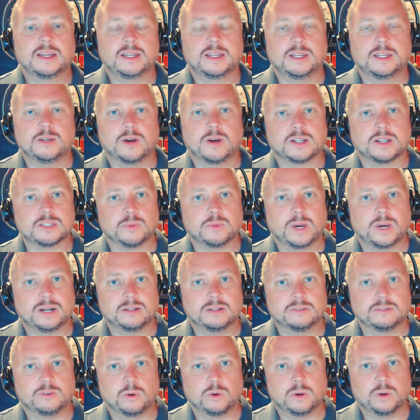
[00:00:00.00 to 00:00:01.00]
You also want to
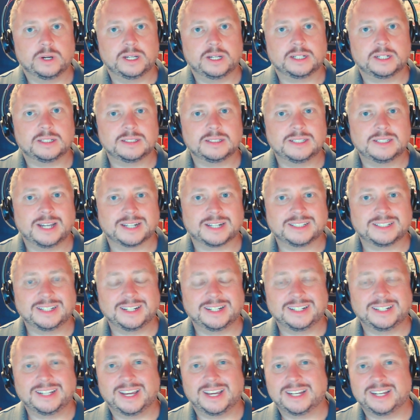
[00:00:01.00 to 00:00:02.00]
avoid
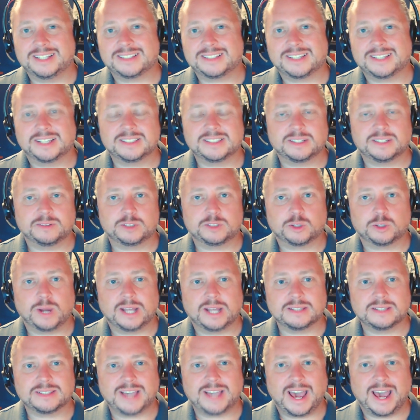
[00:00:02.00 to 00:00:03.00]
conducting any sensitive
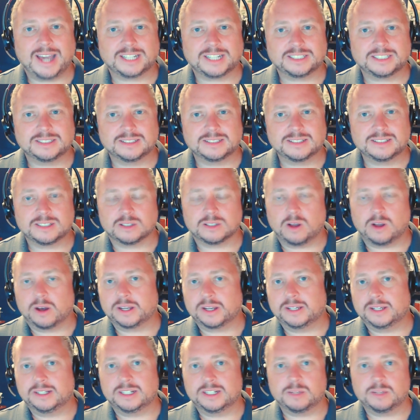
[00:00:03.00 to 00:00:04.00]
transactions,
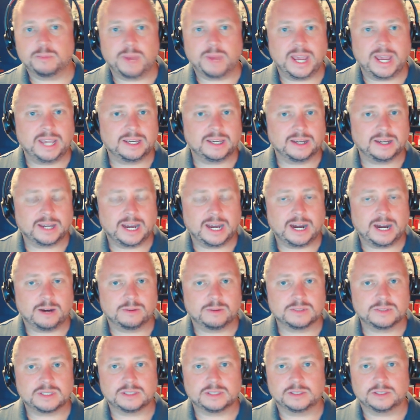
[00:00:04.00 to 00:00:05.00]
logging into bank
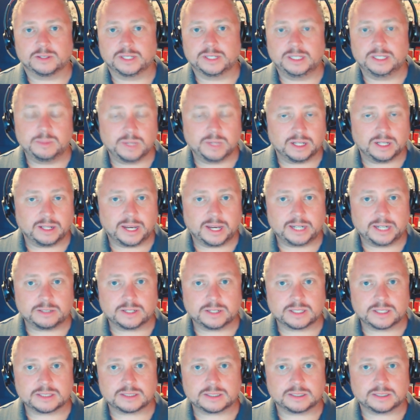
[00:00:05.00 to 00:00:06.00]
accounts, your email
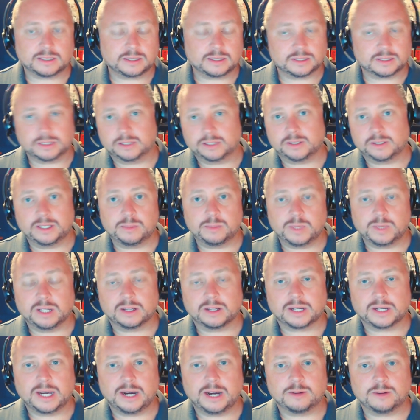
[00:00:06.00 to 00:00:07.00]
address, or your email
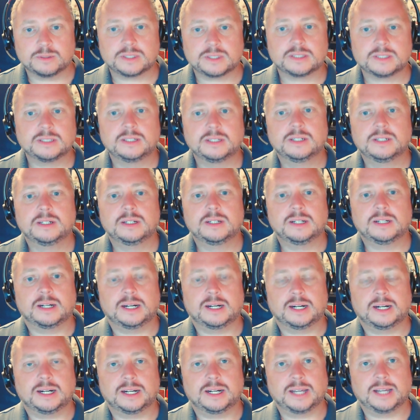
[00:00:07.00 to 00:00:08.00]
accounts
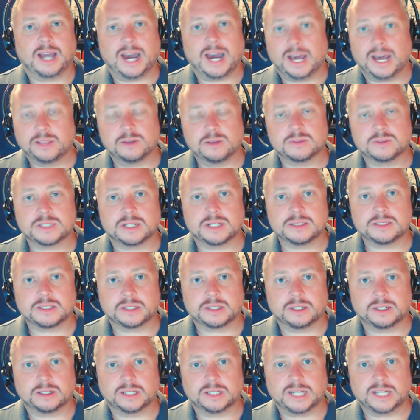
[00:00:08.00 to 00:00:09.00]
on those
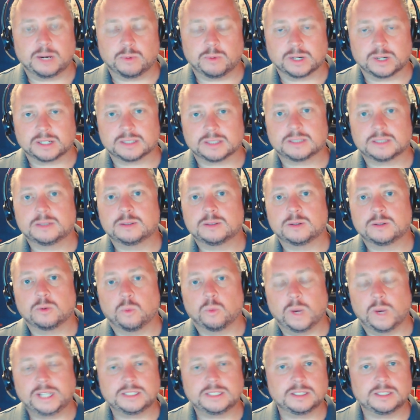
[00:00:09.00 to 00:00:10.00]
unsecured networks.
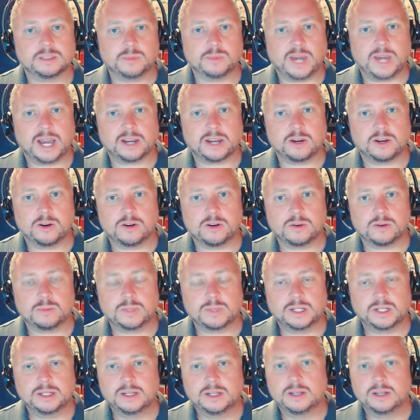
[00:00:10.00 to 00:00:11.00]
Wait till you're back
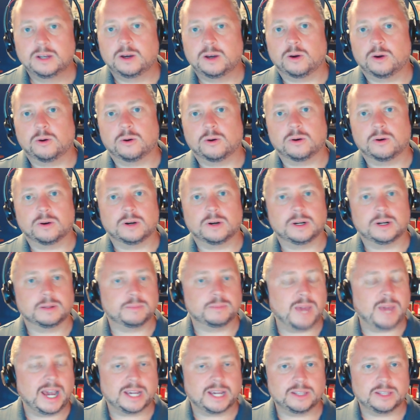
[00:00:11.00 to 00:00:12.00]
home or
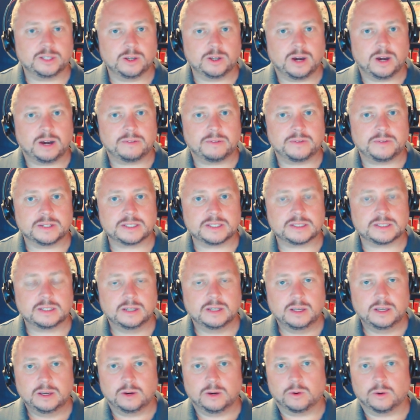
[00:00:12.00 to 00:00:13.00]
back in the office,
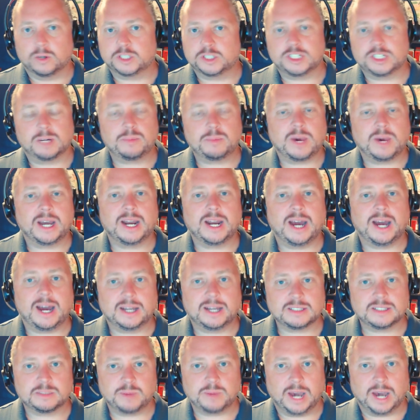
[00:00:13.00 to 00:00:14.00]
or jump on a
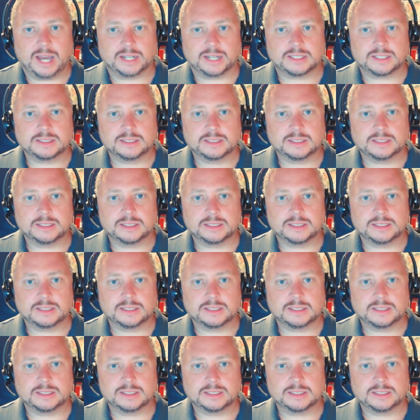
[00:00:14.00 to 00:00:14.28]
hotspot.